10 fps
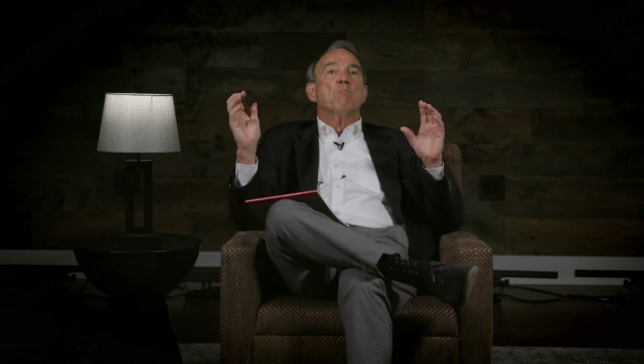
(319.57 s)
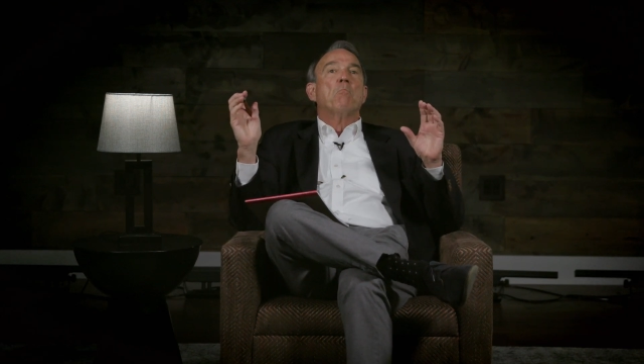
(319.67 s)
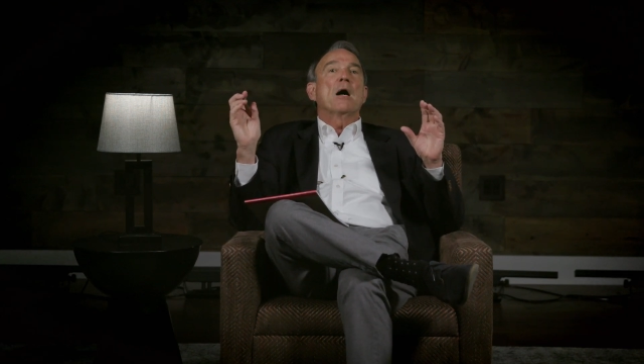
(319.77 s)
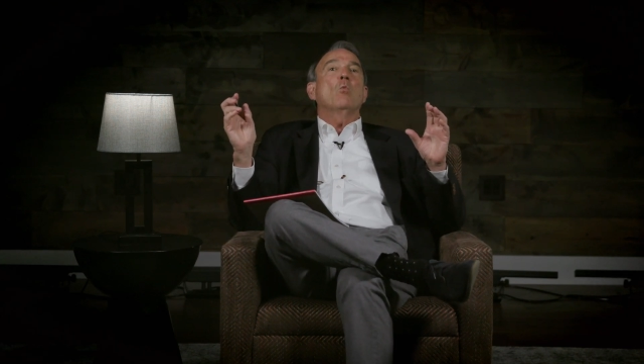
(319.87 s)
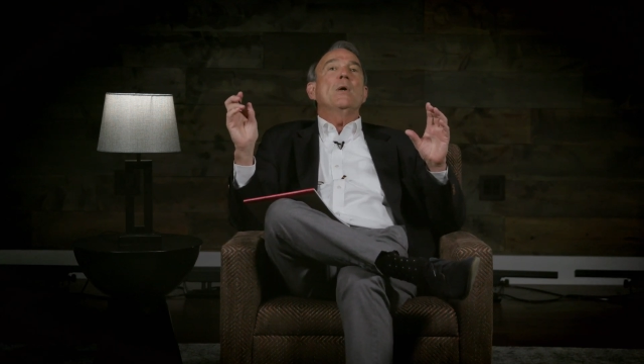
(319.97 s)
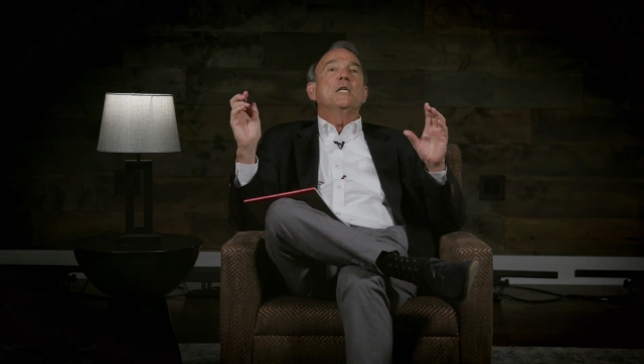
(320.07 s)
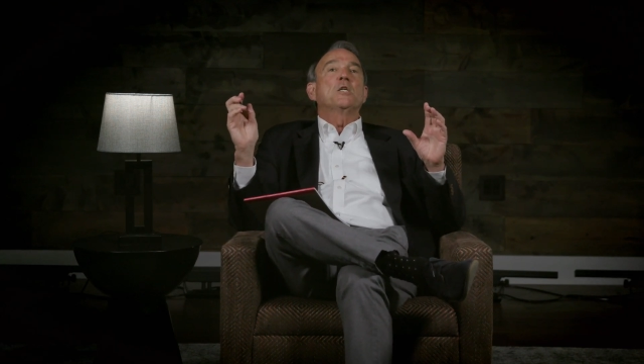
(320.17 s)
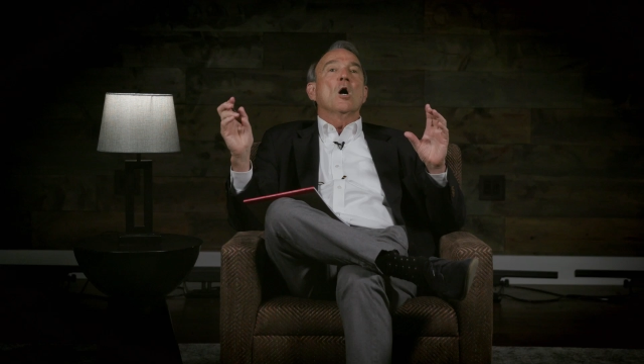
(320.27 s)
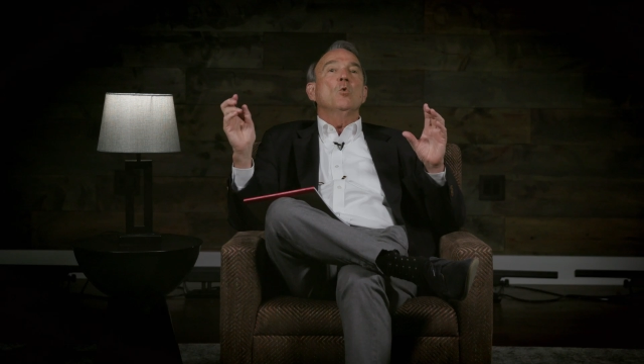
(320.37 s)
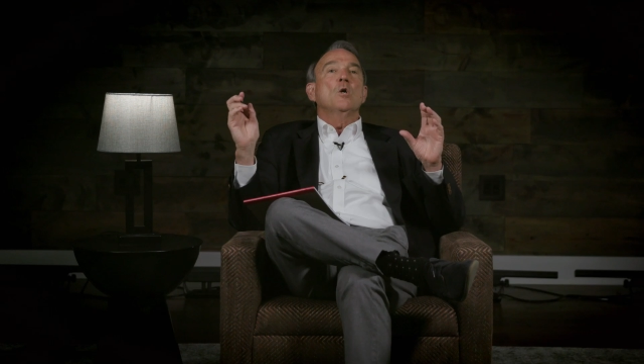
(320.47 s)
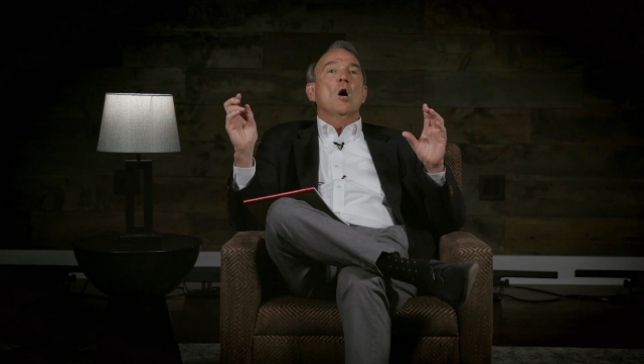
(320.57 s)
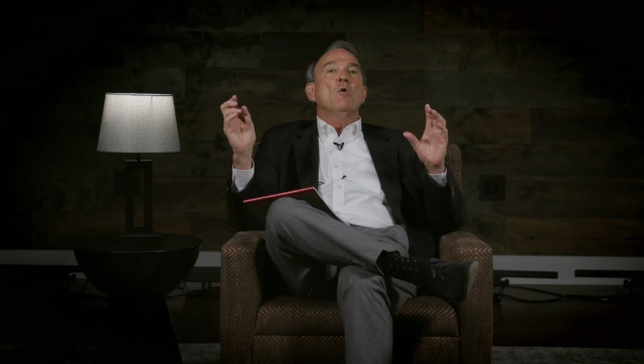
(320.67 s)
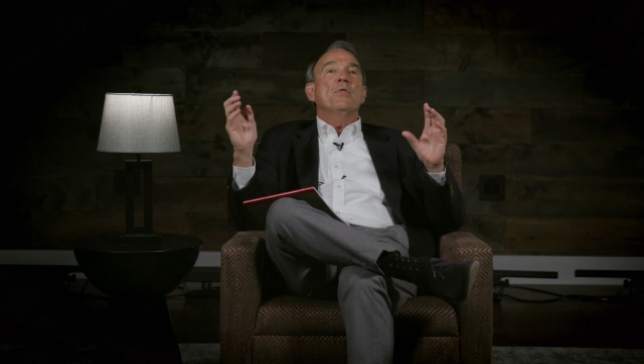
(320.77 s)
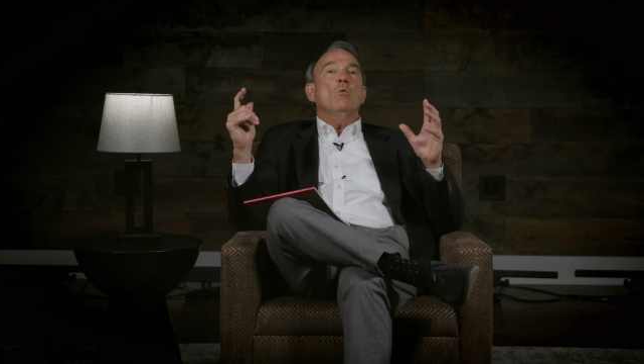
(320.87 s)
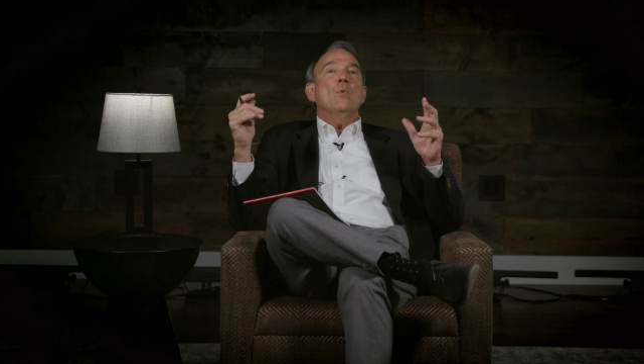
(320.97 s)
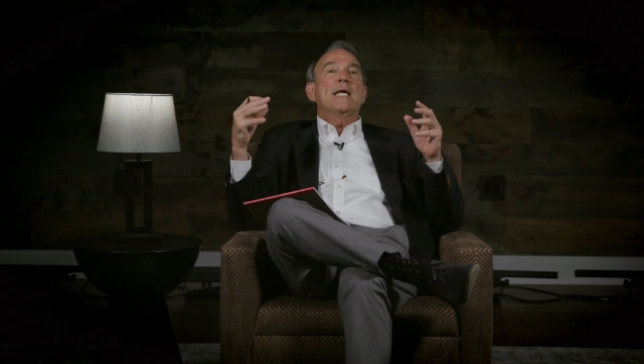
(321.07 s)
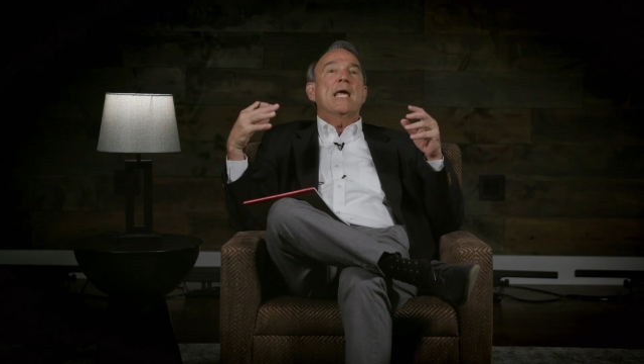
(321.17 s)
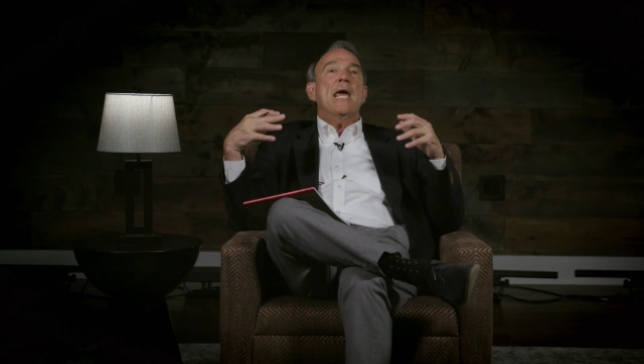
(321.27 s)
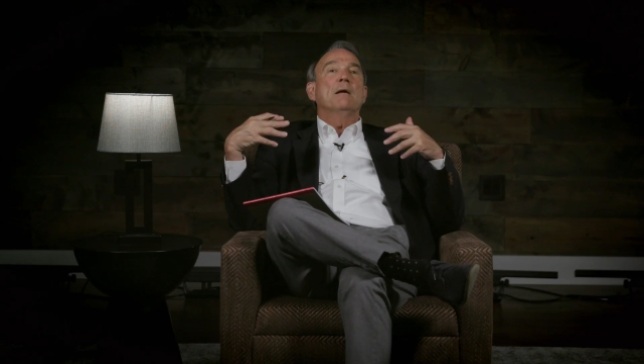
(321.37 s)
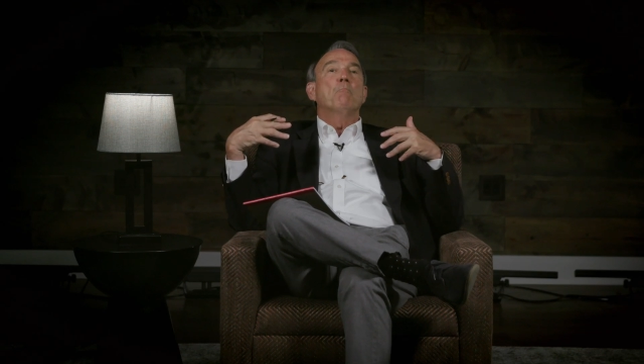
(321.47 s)
But we don't know that we
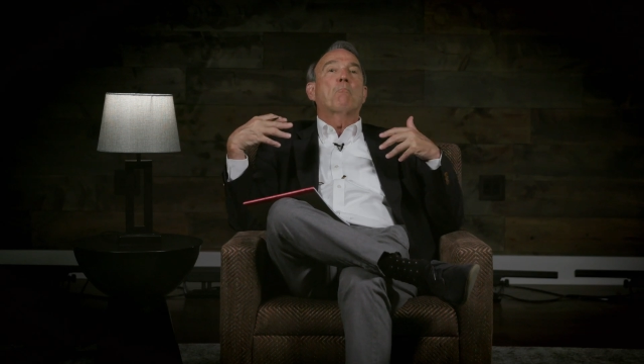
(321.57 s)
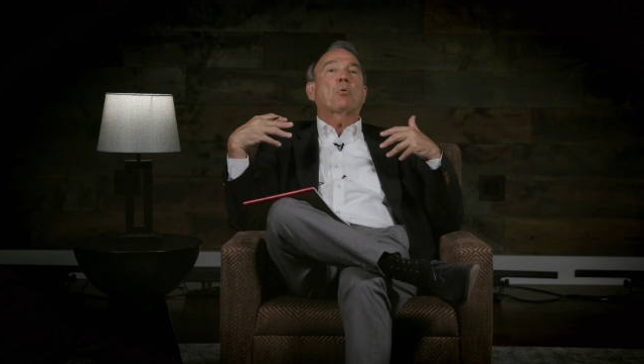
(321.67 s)
can